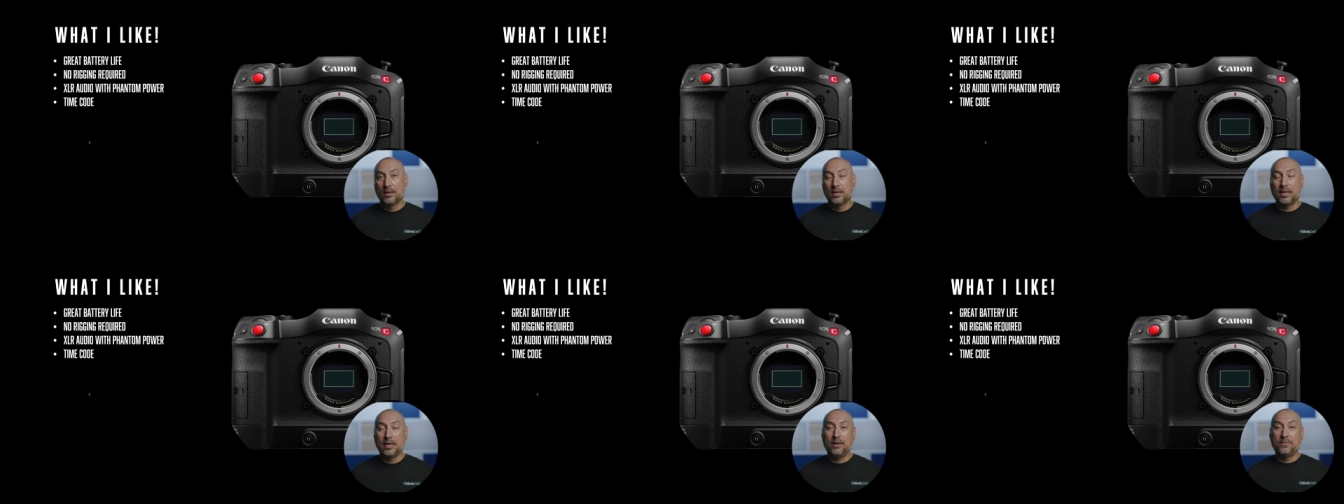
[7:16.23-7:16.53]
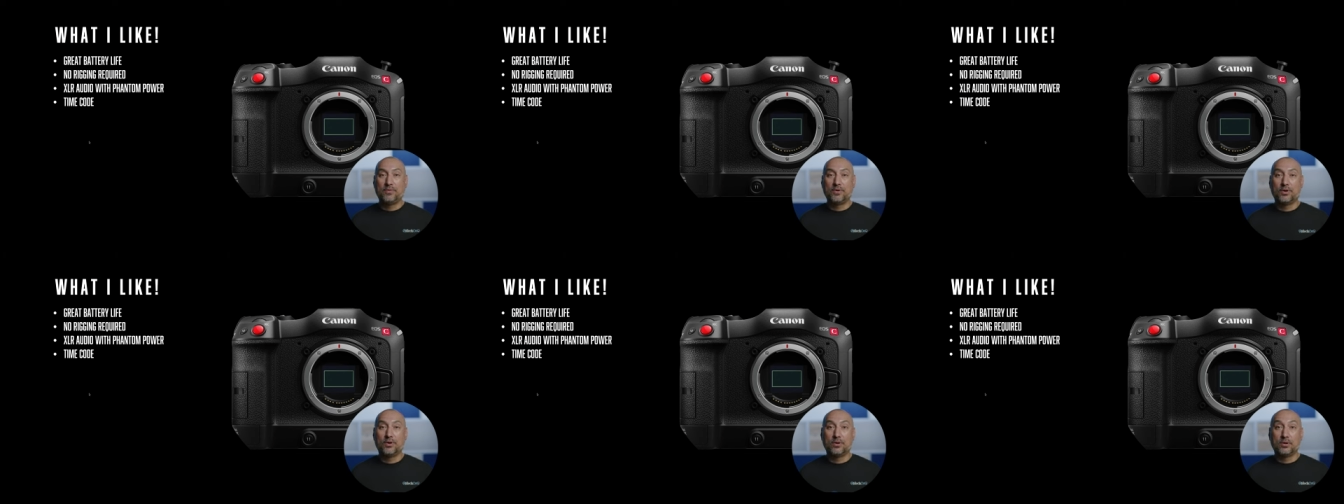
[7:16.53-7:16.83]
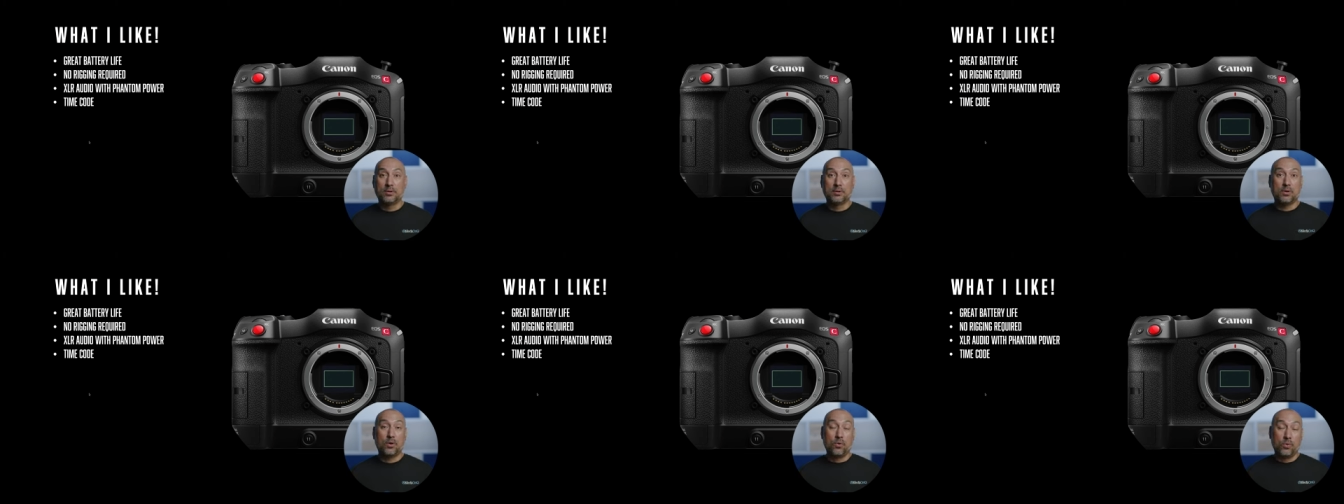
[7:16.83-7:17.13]
If
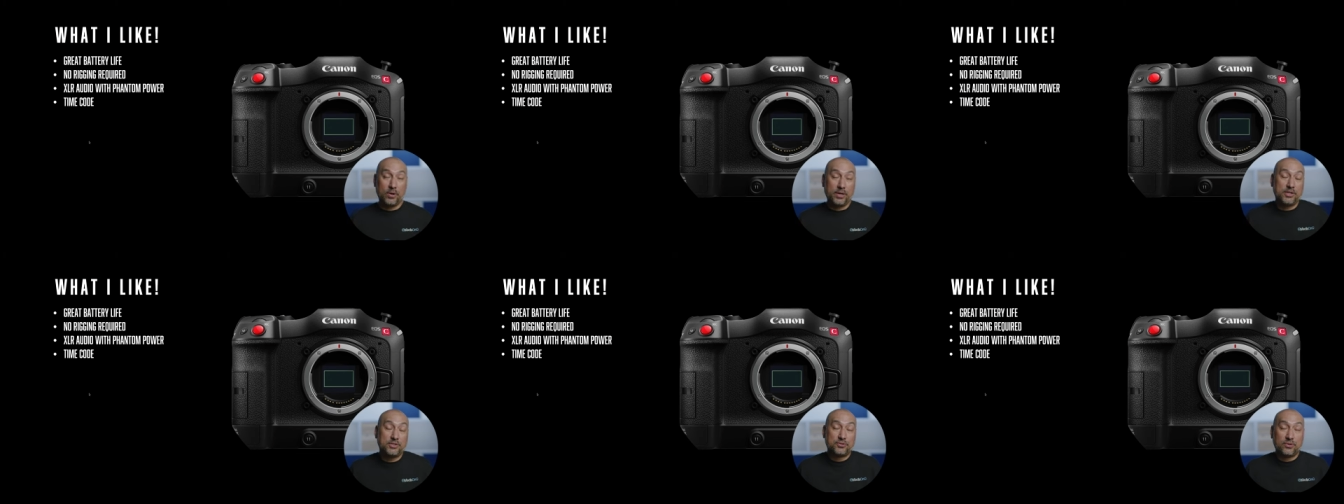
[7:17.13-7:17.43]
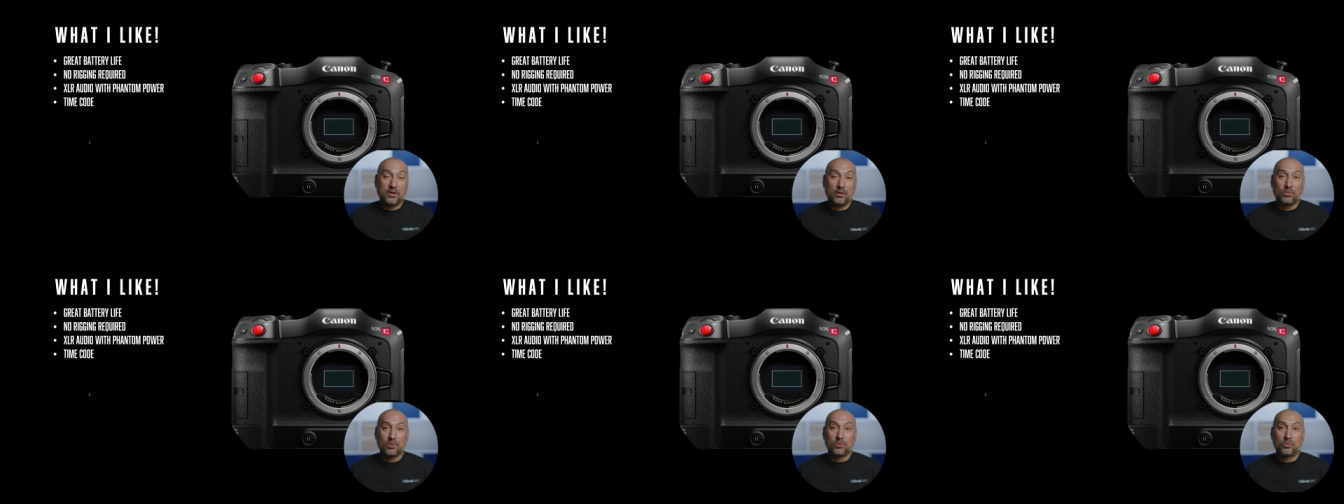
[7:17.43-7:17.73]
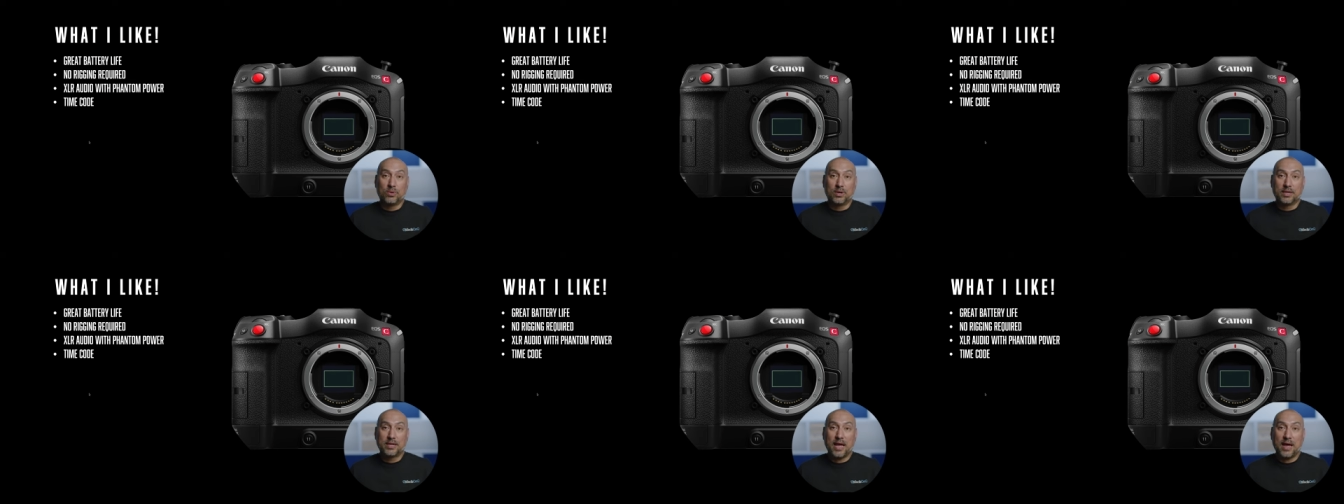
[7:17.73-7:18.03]
you're only shooting with
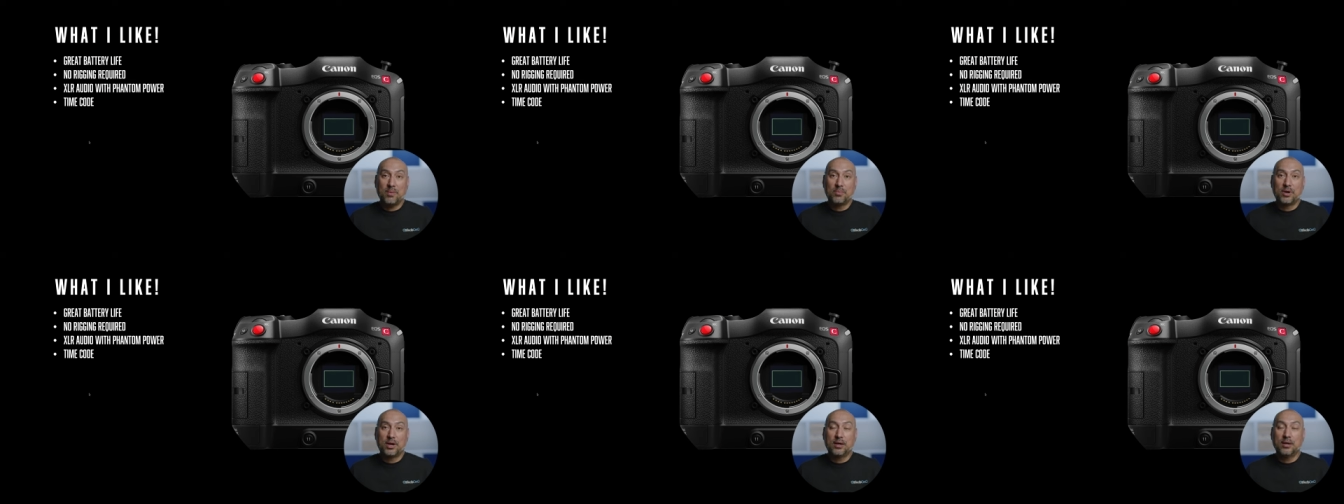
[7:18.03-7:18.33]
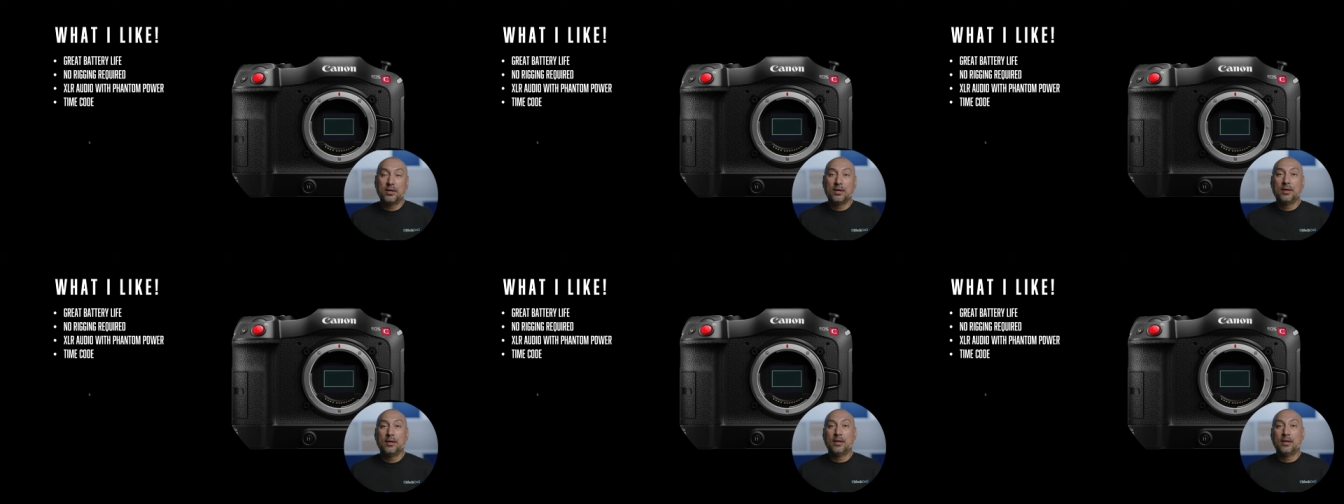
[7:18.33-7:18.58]
one camera,